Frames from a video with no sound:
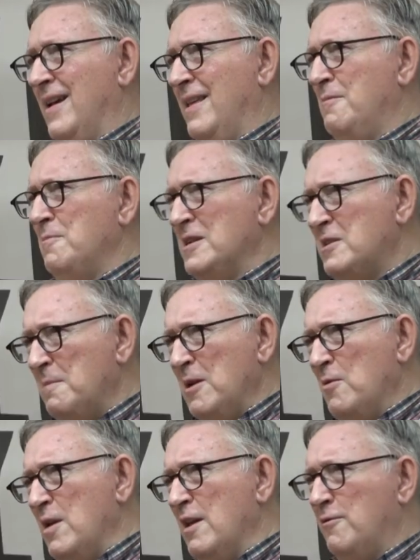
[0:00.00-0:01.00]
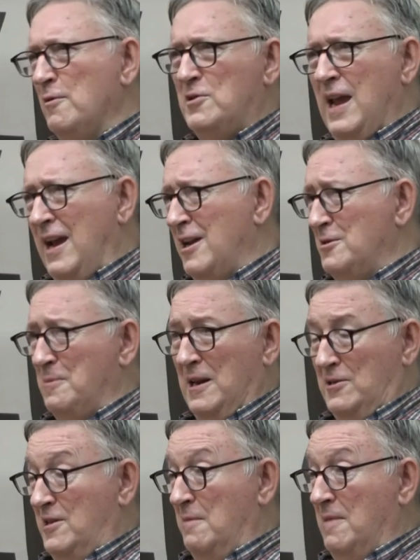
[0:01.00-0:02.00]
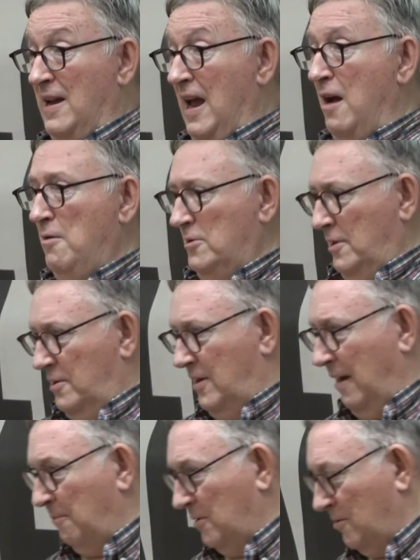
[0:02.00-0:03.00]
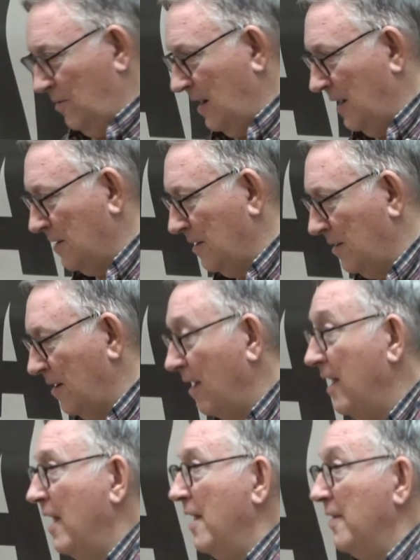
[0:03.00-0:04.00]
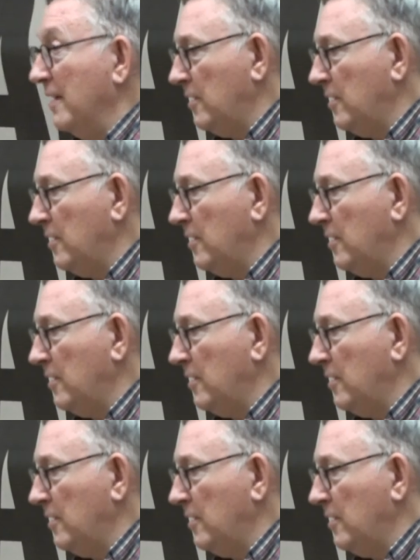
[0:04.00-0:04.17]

It must have been only a few seconds, but it seemed like hours. The chap was looking into the car. Then